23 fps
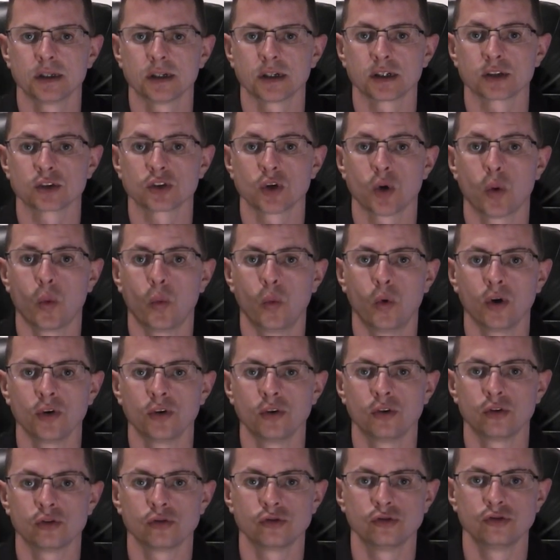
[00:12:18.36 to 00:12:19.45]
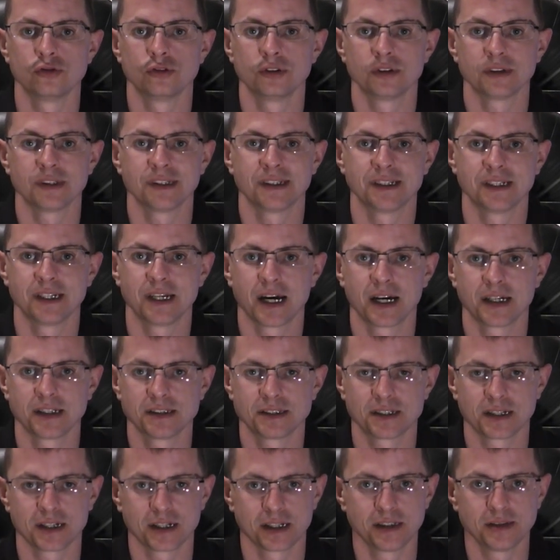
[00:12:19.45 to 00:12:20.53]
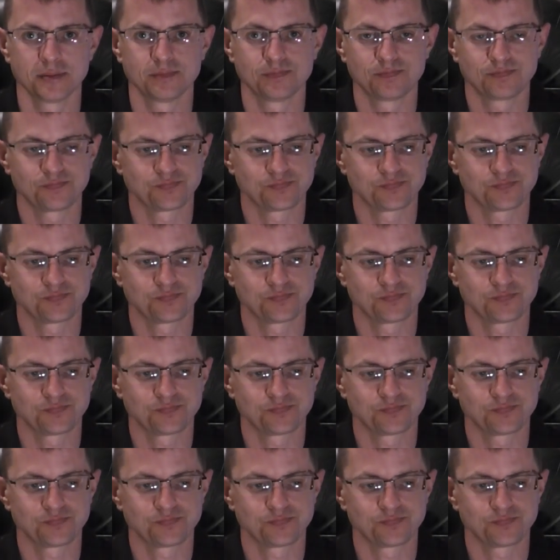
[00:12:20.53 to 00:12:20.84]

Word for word: That's one hundred and nineteen.